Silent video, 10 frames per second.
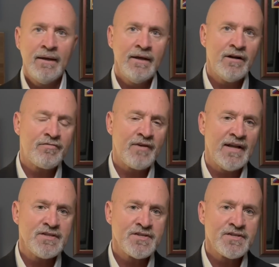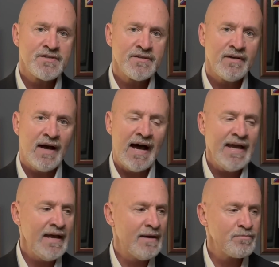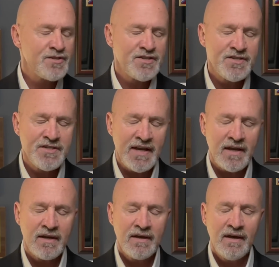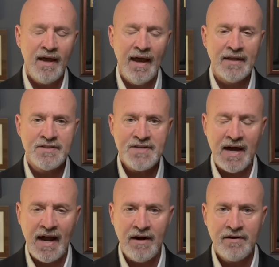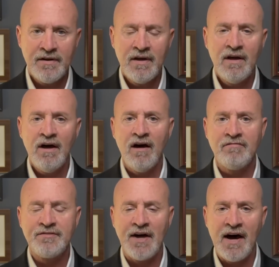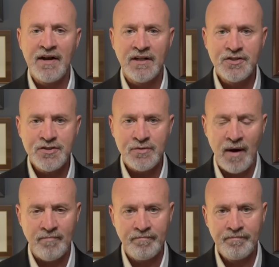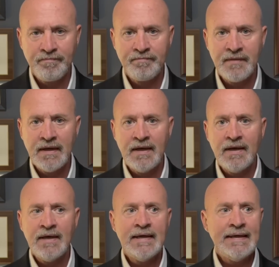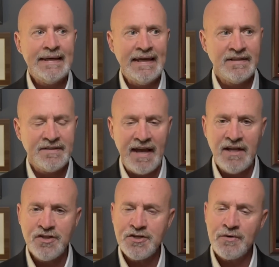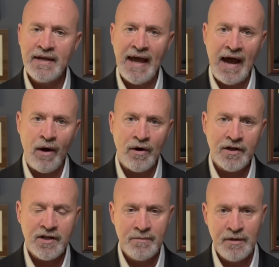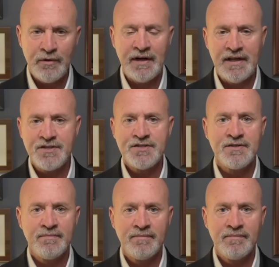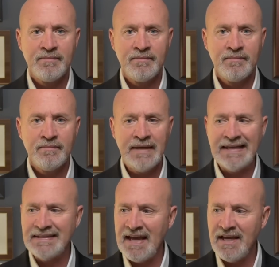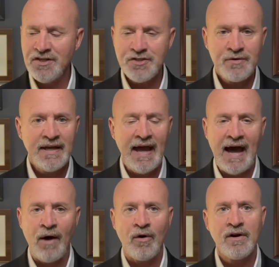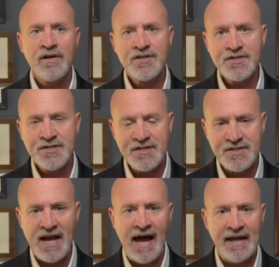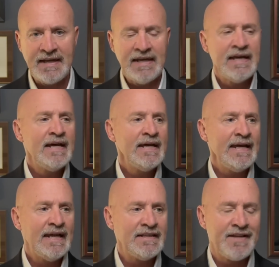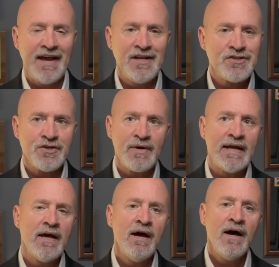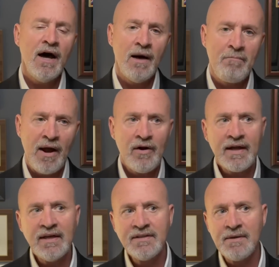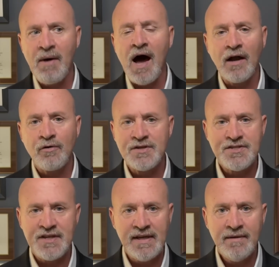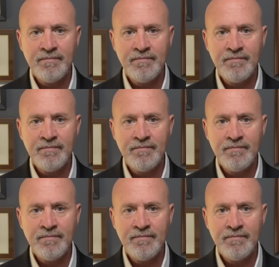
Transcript: You know, friends, I am sick and tired of Donald Trump endangering our communities, endangering our society, endangering American democracy